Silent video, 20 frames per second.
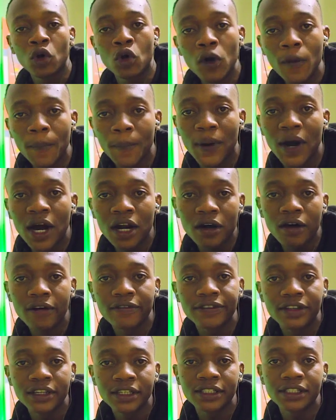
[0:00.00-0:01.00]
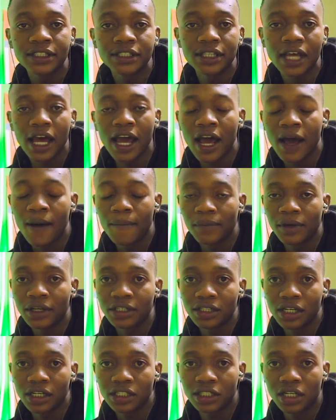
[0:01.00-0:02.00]
good part of this is
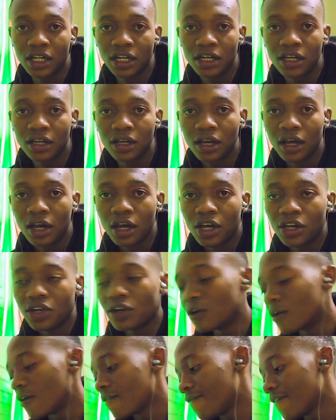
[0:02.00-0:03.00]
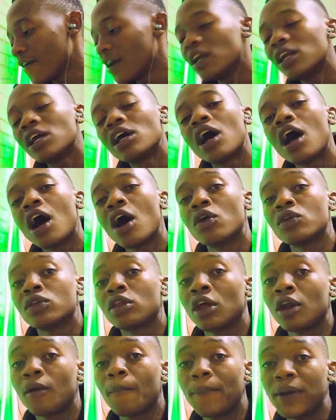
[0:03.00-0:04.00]
actually, you know, finding out
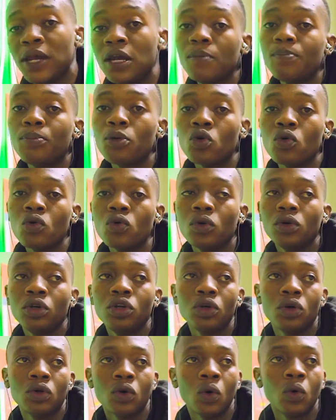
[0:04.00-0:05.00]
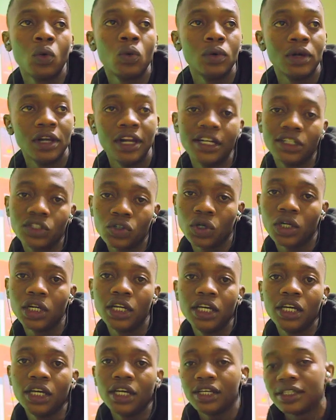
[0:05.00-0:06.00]
that people, you know,
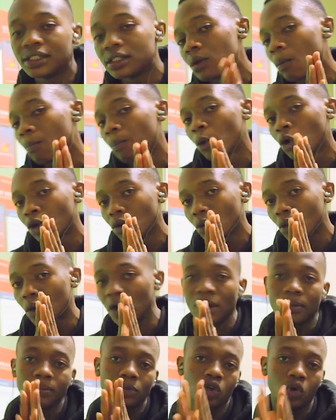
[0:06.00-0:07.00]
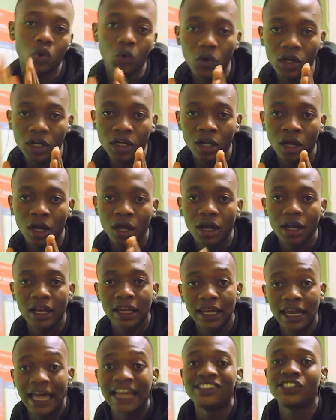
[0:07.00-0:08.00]
literally support what I'm doing,
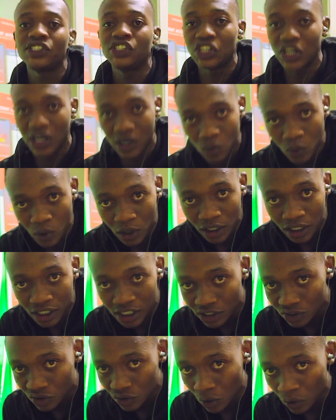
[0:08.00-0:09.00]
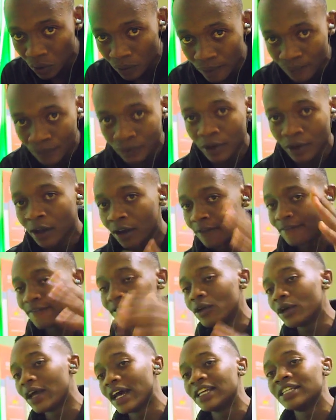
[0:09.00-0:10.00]
like genuinely so. If
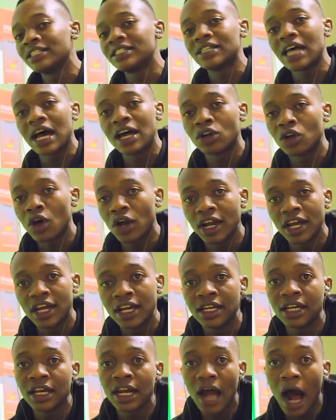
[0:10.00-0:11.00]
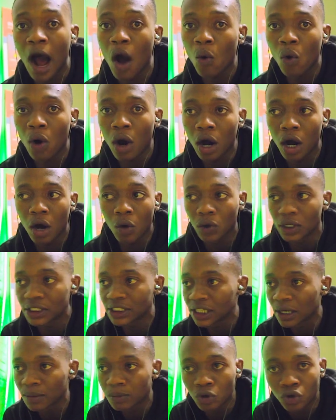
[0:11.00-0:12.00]
you guys are not in our
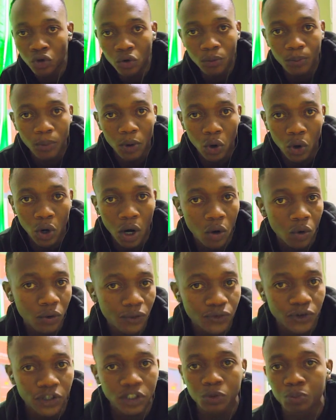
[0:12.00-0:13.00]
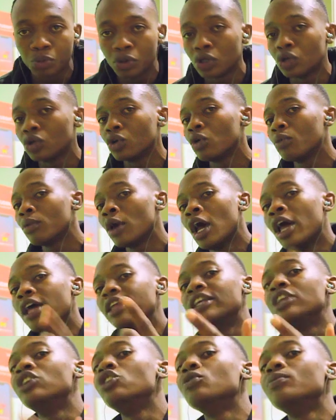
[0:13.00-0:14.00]
WhatsApp group or our Facebook group,
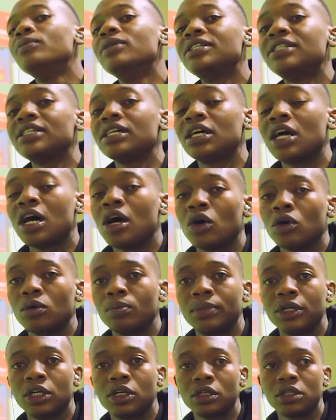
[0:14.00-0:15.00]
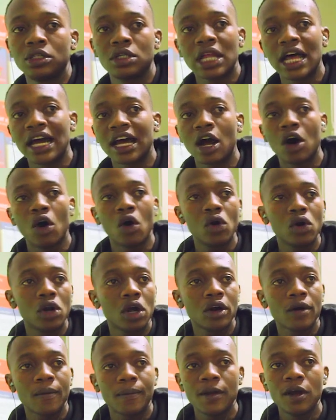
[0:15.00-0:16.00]
then you're missing out, because like a whole
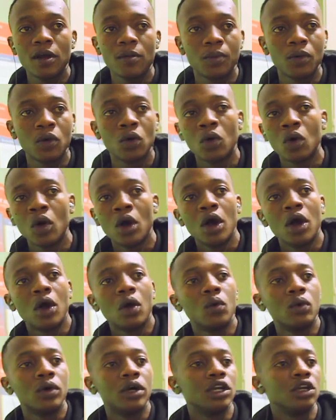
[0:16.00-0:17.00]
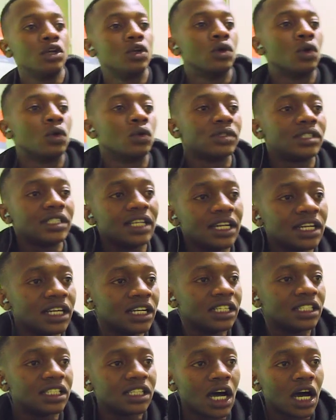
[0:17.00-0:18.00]
lot of people were, you know,
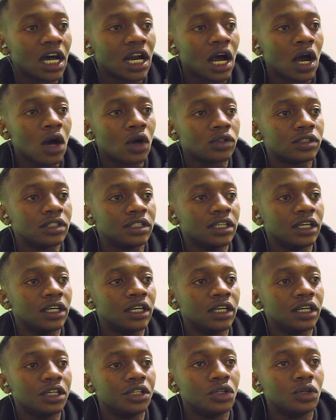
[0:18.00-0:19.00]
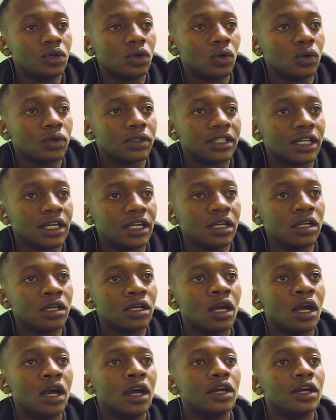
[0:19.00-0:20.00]
sending shout outs, they, you know, saying,